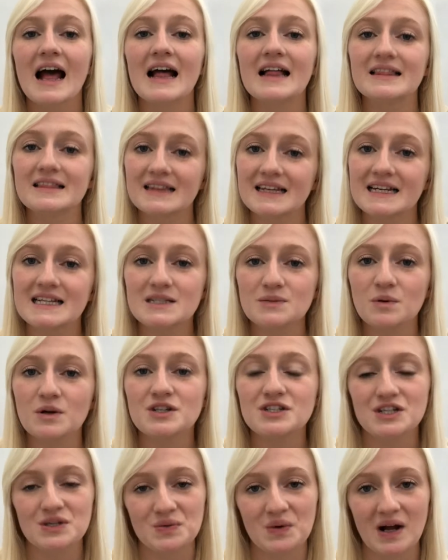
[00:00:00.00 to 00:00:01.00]
at least
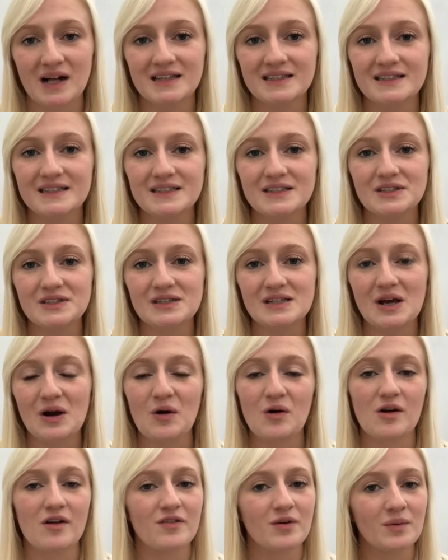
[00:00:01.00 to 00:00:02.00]
watch it once,
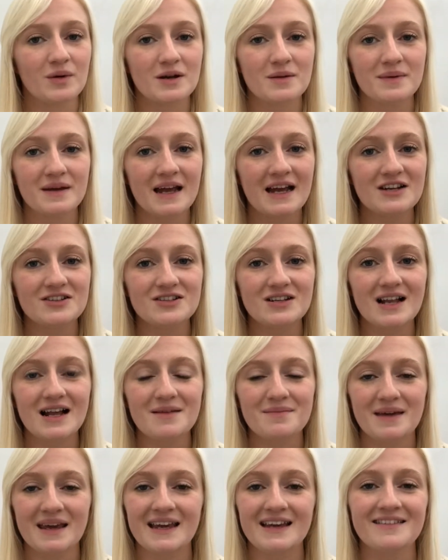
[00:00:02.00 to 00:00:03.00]
or if you want to be extra
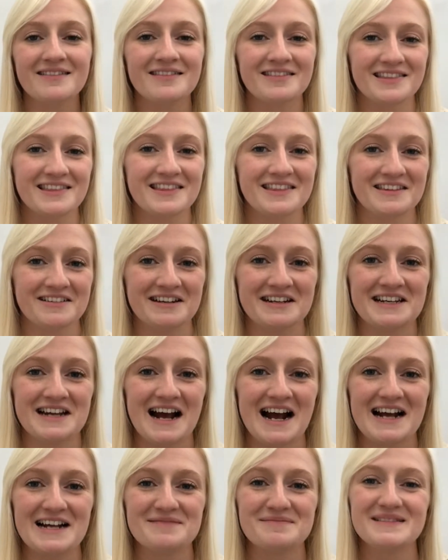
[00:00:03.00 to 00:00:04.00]
like me, 3
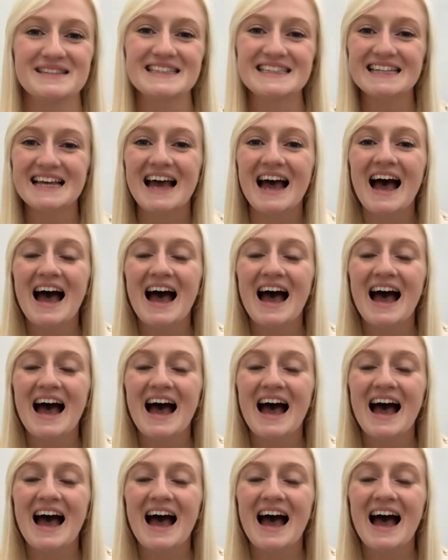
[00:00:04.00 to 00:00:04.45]
times.